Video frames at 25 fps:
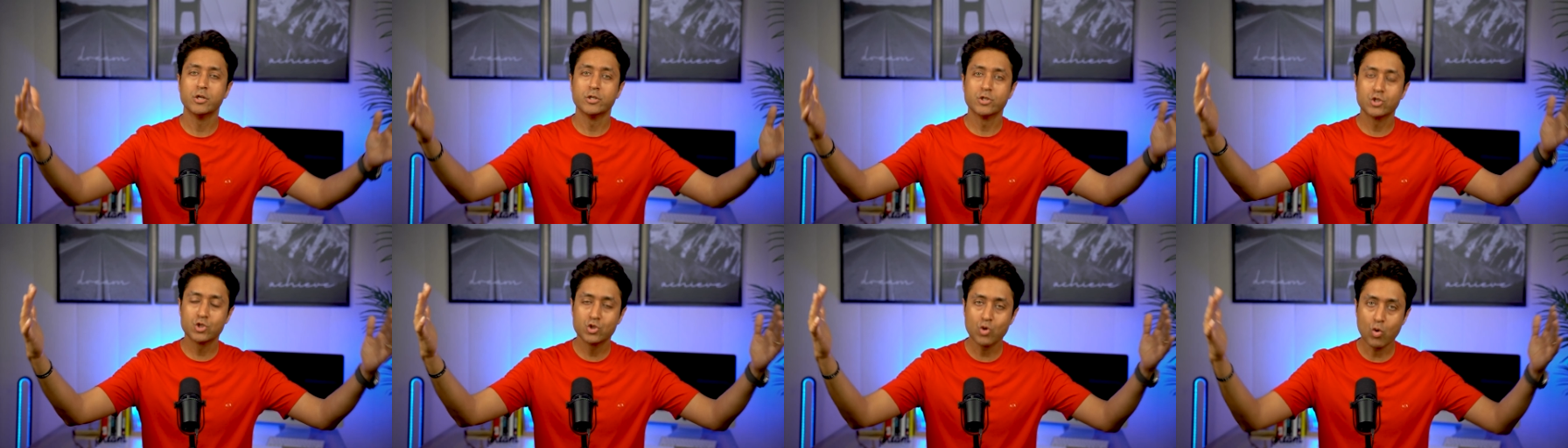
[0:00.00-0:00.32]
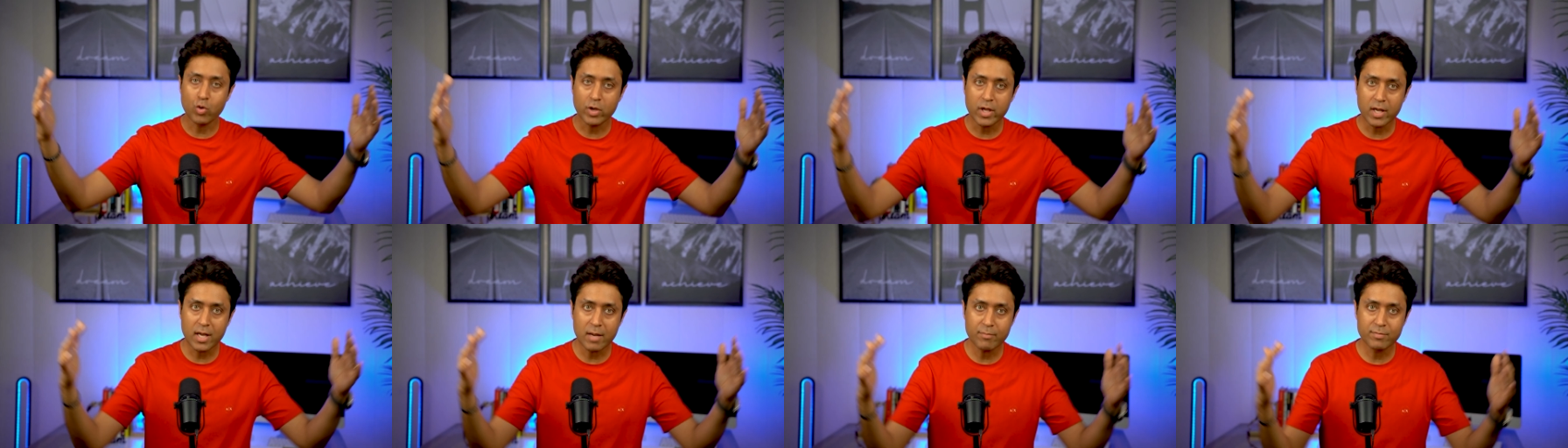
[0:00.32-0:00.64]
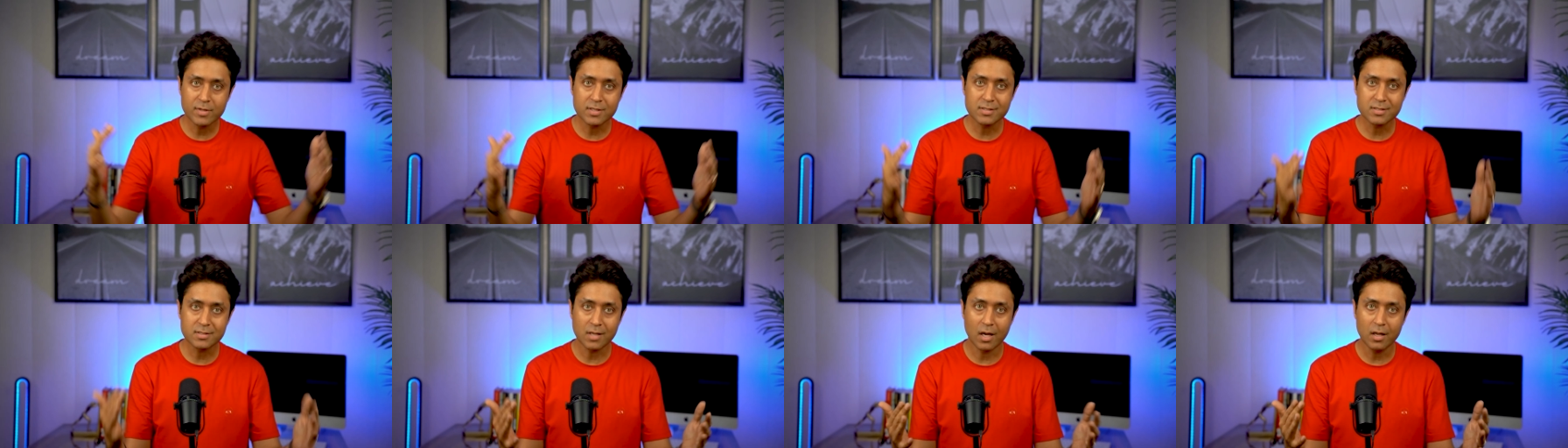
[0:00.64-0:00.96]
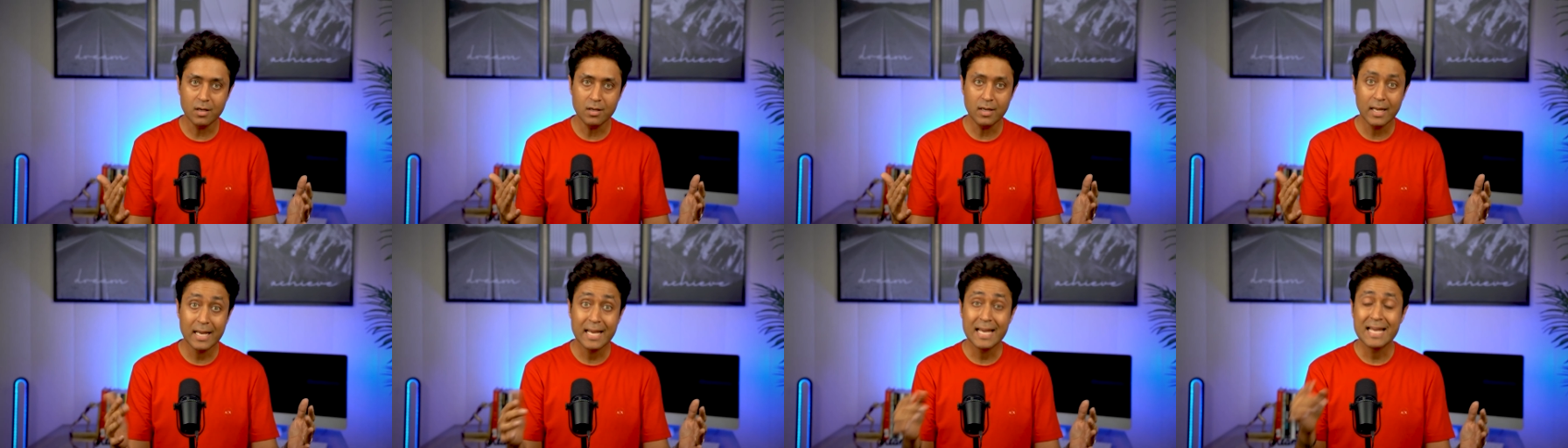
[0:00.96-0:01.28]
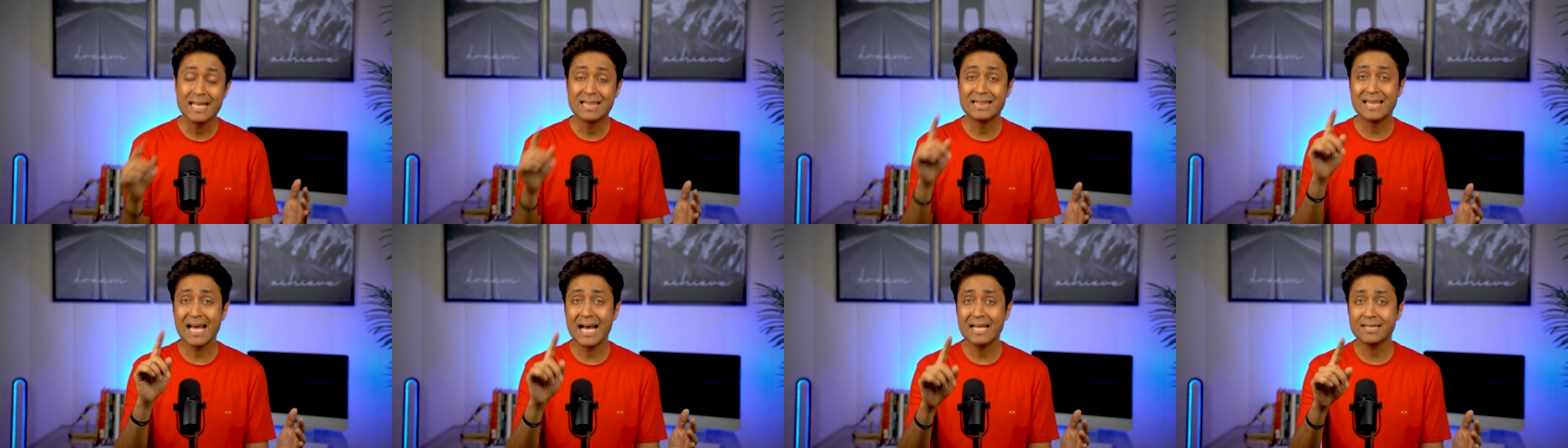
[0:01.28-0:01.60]
soaking up the sun.
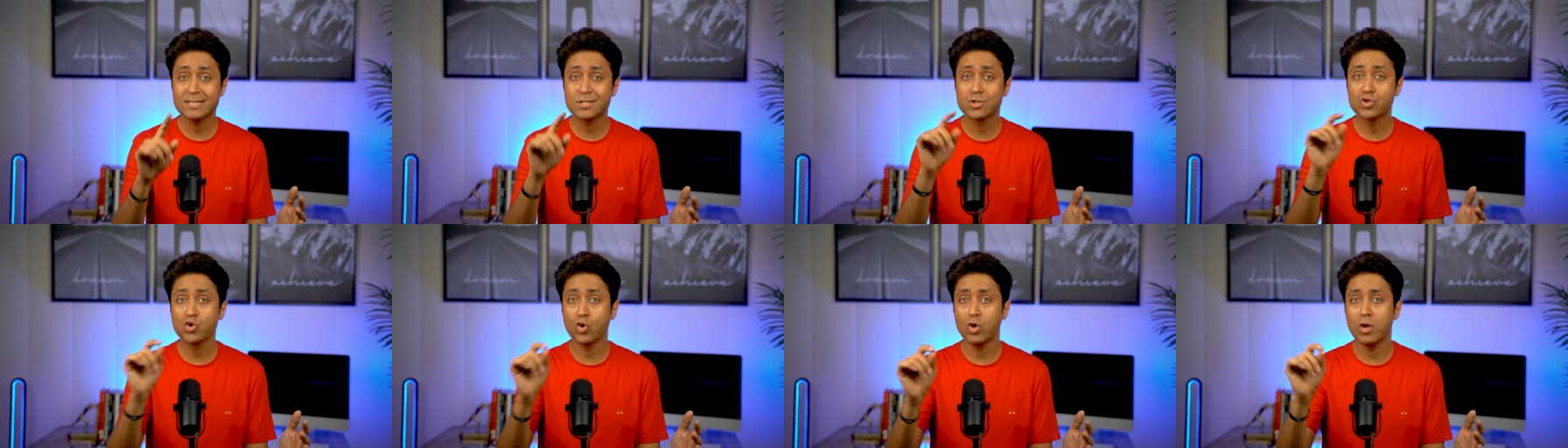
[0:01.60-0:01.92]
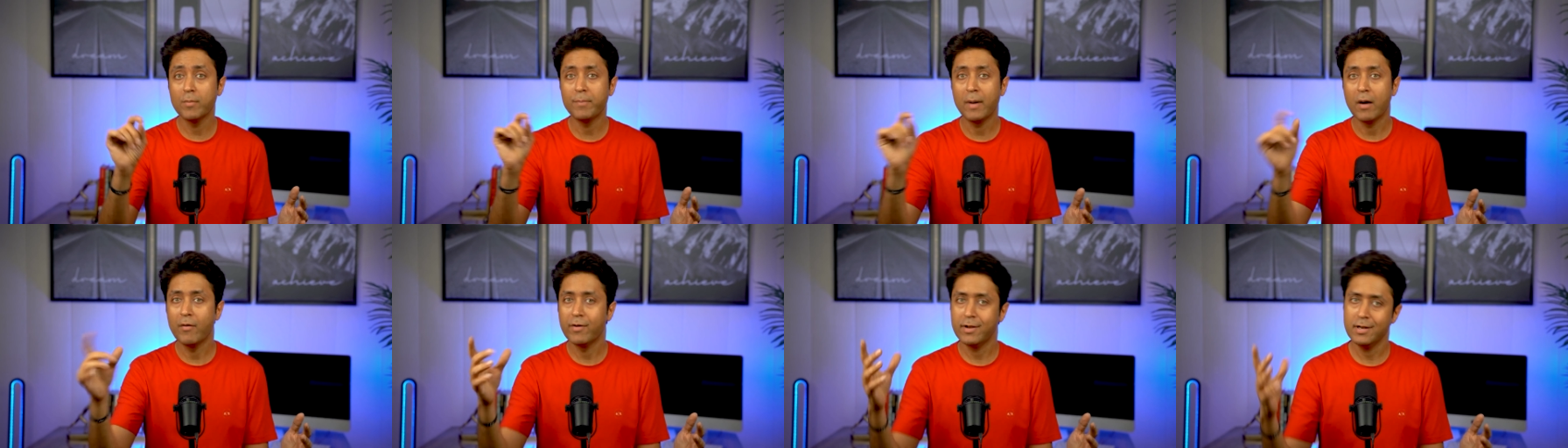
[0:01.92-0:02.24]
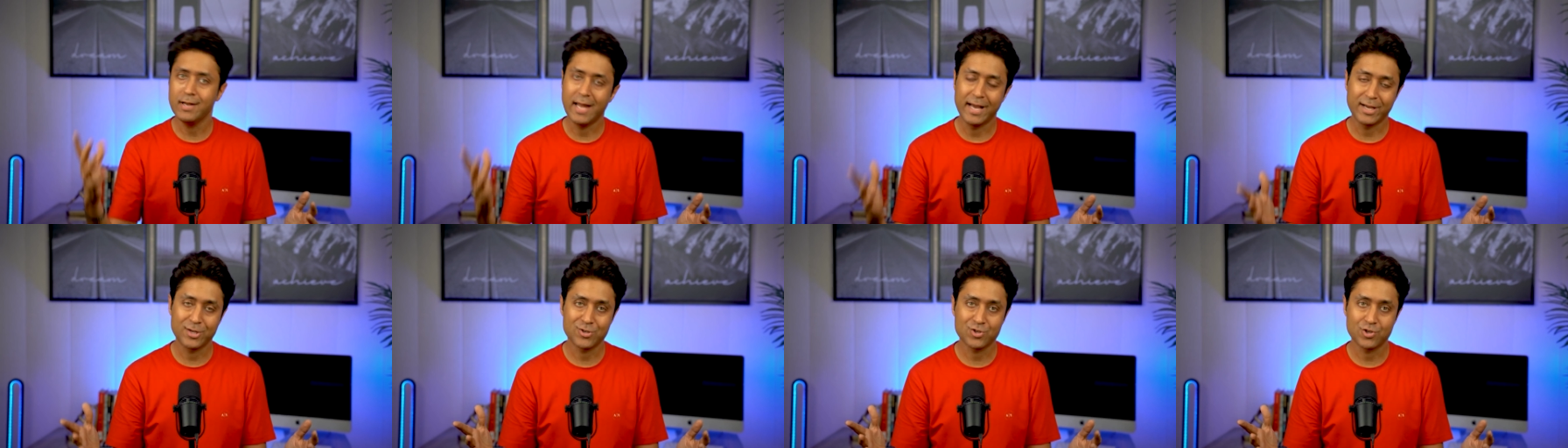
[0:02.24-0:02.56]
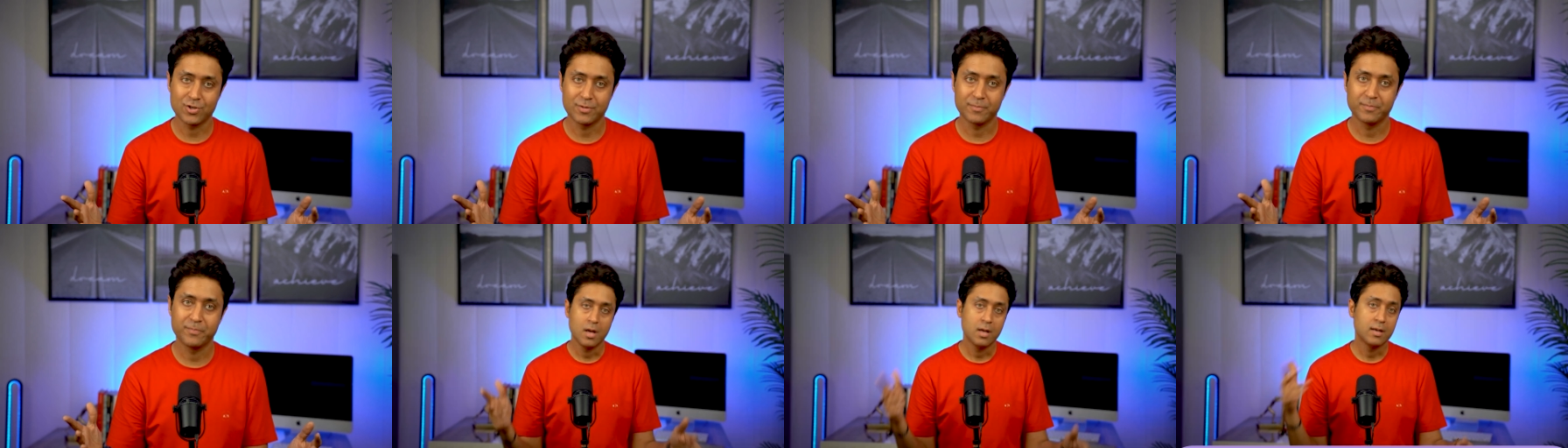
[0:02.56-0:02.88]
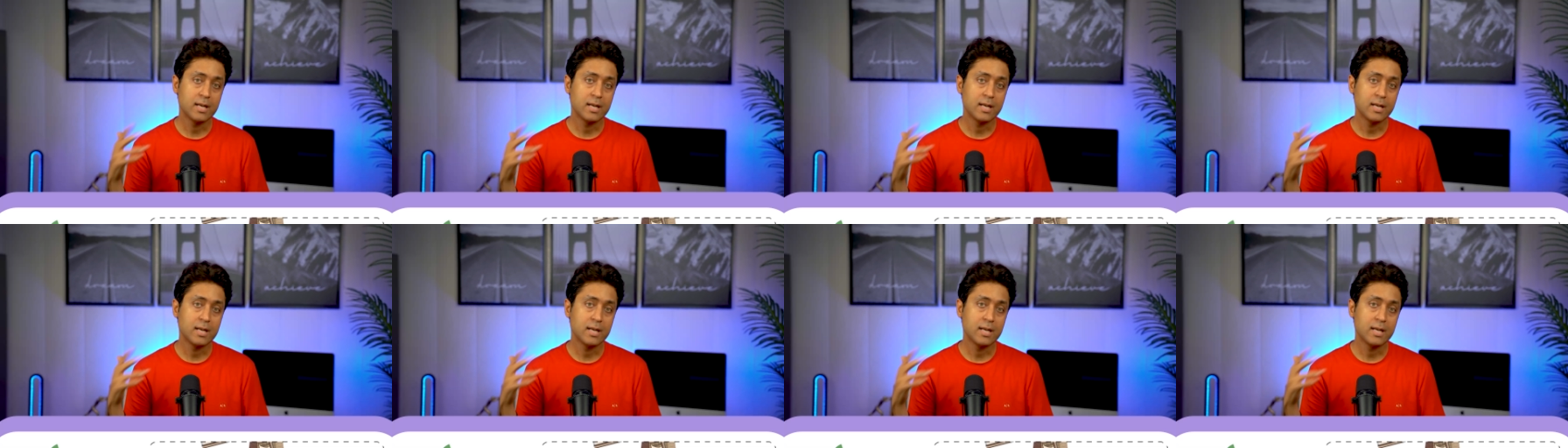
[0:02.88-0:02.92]
That's solar power in action.